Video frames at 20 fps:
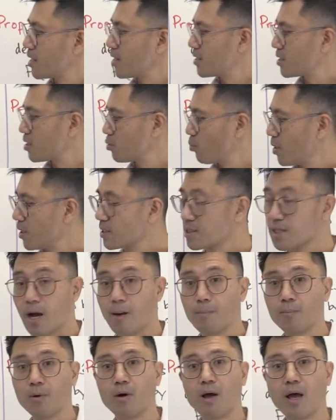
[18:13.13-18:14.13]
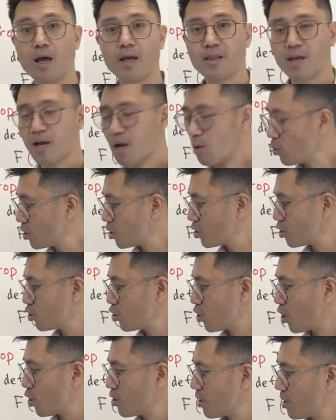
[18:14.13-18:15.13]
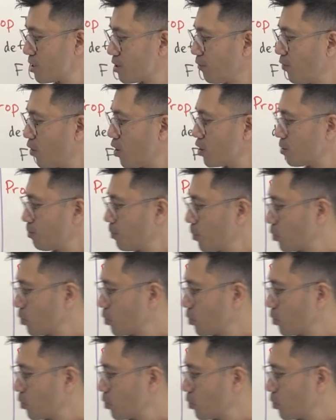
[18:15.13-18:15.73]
this is one example, and I wanted to show you this first